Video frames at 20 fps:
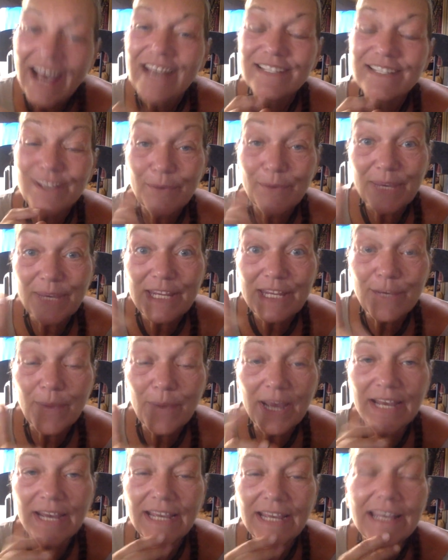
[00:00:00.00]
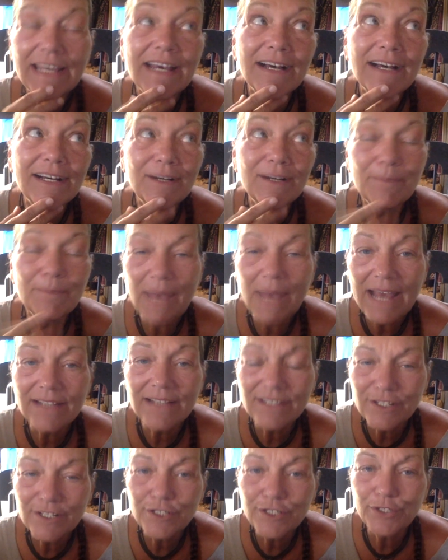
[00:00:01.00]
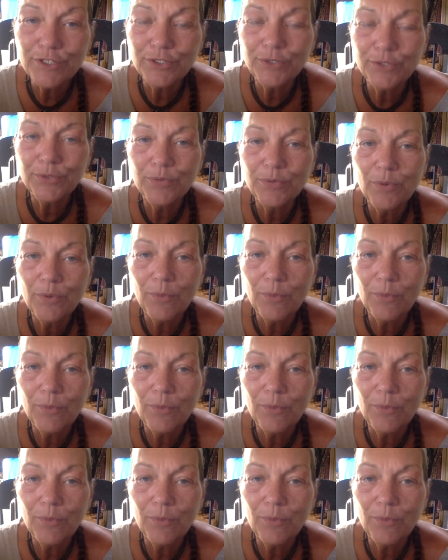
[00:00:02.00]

So anyway, uh, back to